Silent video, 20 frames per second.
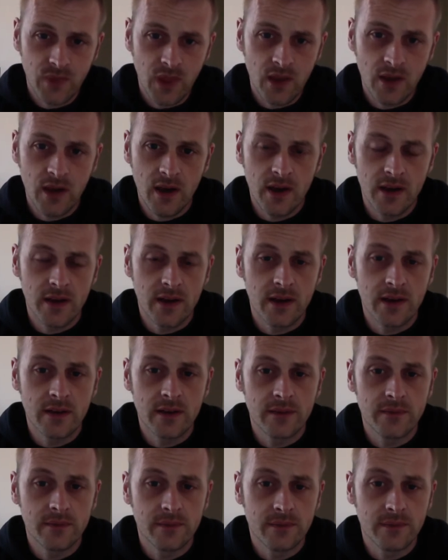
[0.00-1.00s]

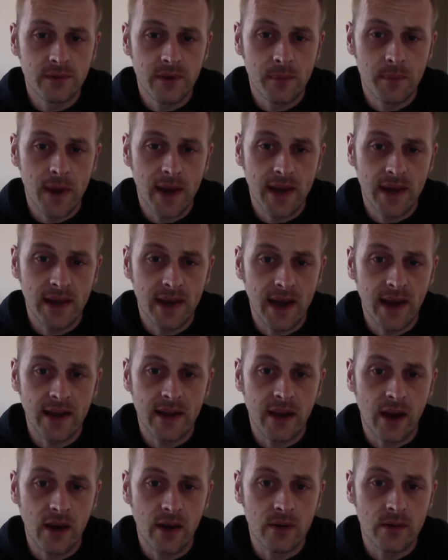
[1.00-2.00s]
The main
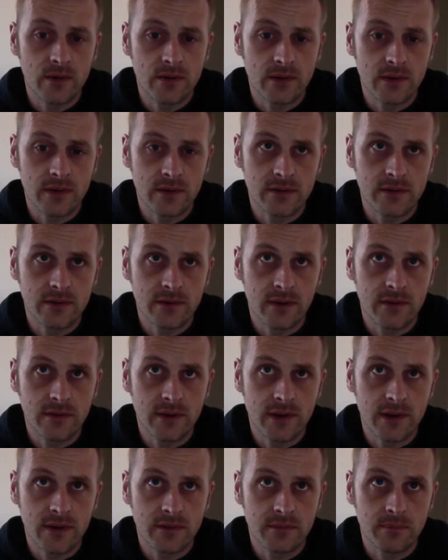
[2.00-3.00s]
Echo is
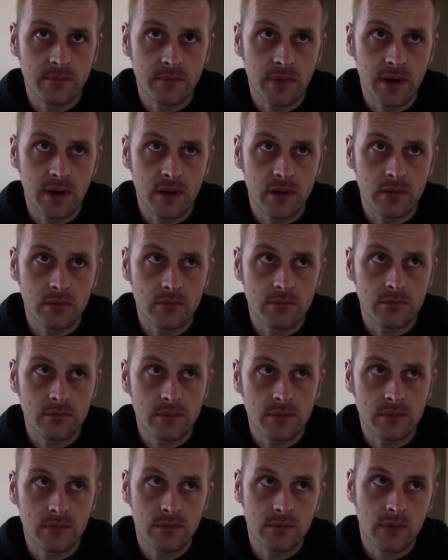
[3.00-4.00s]
about,
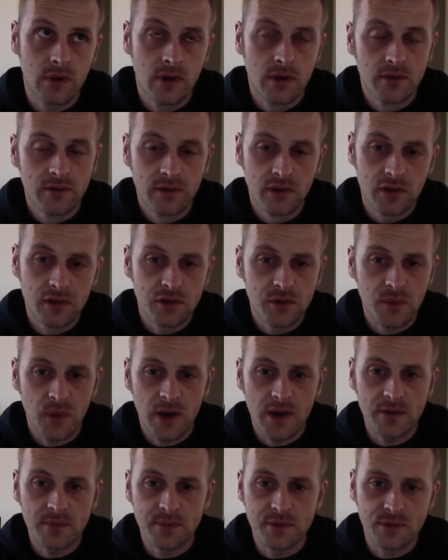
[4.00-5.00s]

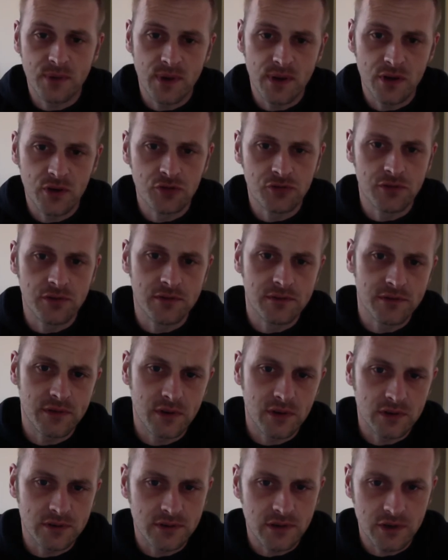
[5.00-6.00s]
fluctuates between
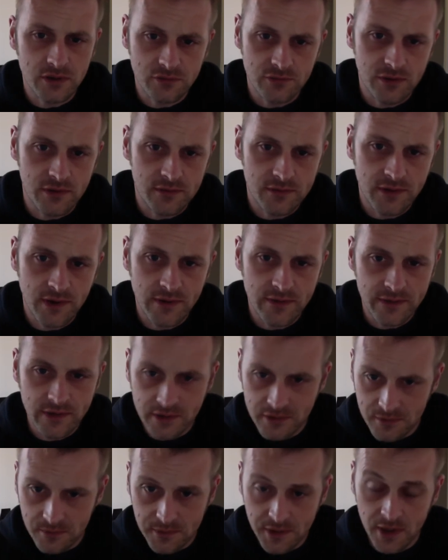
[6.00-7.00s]
140, 150.
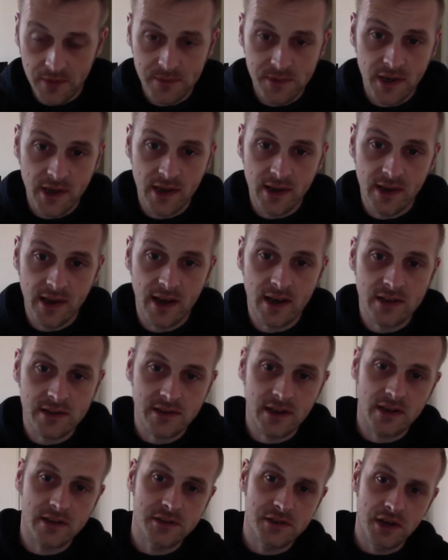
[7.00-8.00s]
Sometimes you can catch
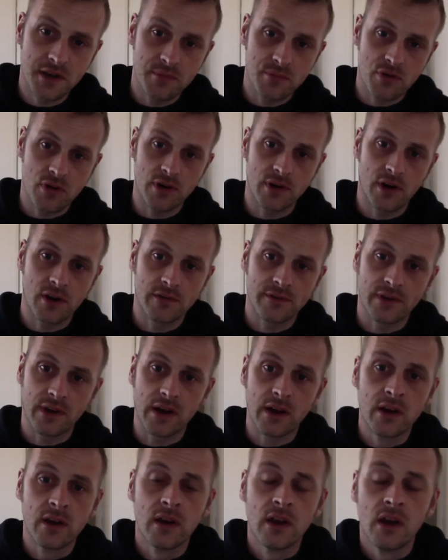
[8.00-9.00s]
that cheaper on
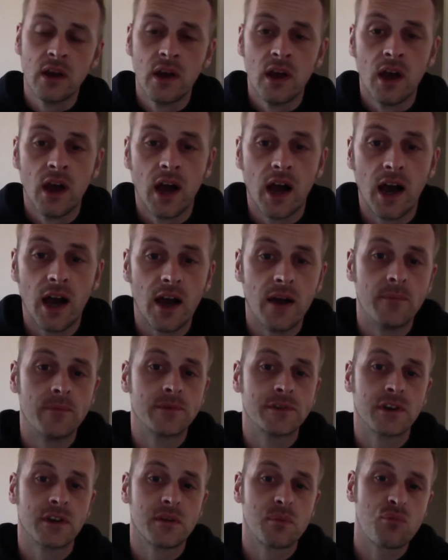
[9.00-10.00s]
offer.
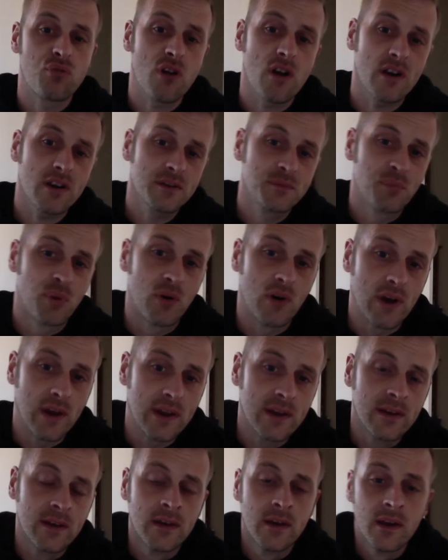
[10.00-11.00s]
So the price
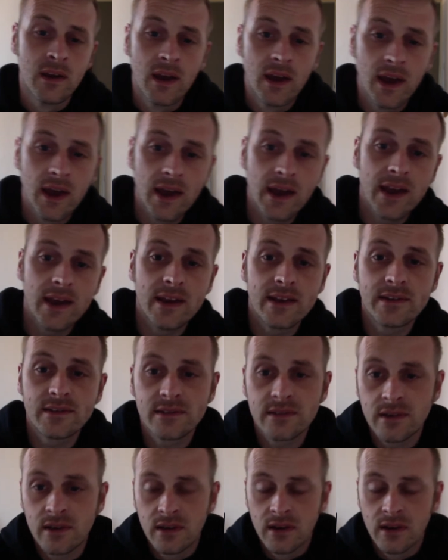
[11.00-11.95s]
point is